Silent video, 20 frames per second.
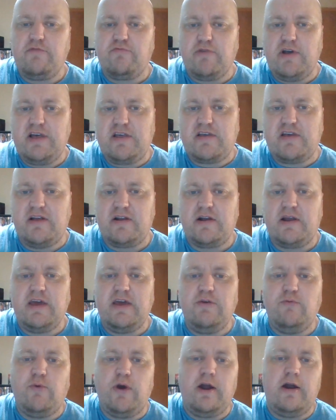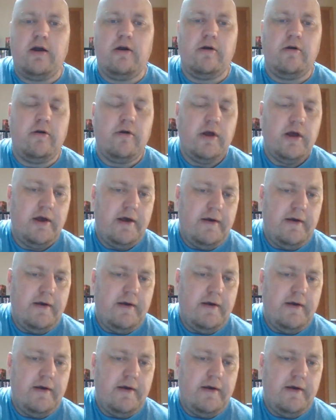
recently where